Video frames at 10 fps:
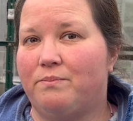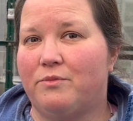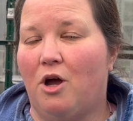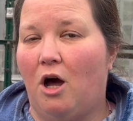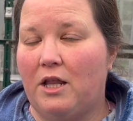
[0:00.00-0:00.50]

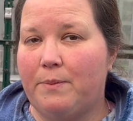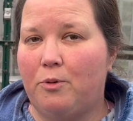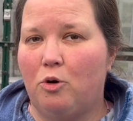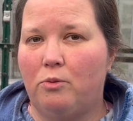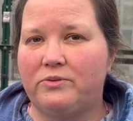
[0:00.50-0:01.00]
garlic
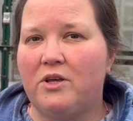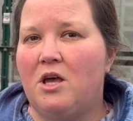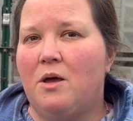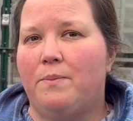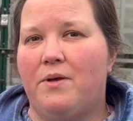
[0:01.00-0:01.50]
bulbs,
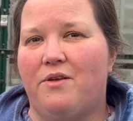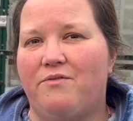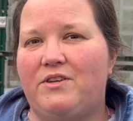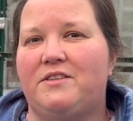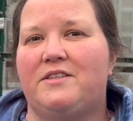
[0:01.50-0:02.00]
but
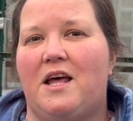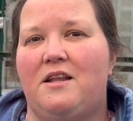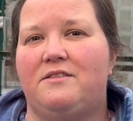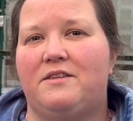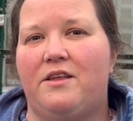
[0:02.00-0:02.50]
there is a
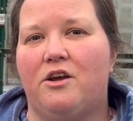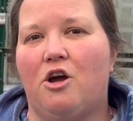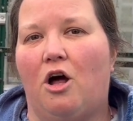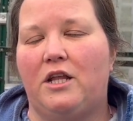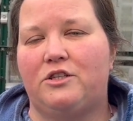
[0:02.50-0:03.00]
tendency that
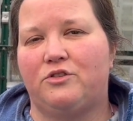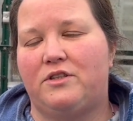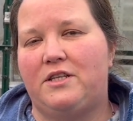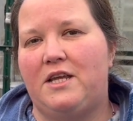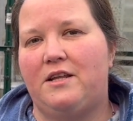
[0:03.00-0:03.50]
garlic
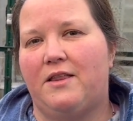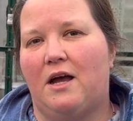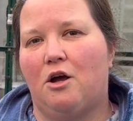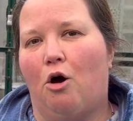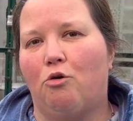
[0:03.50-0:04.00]
does need
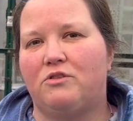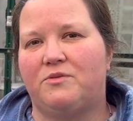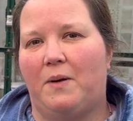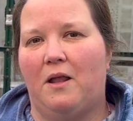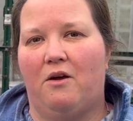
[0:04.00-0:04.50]
that cold
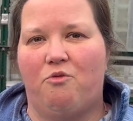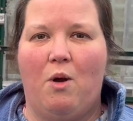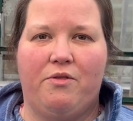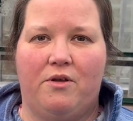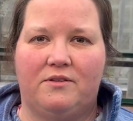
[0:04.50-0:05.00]
spell of weather.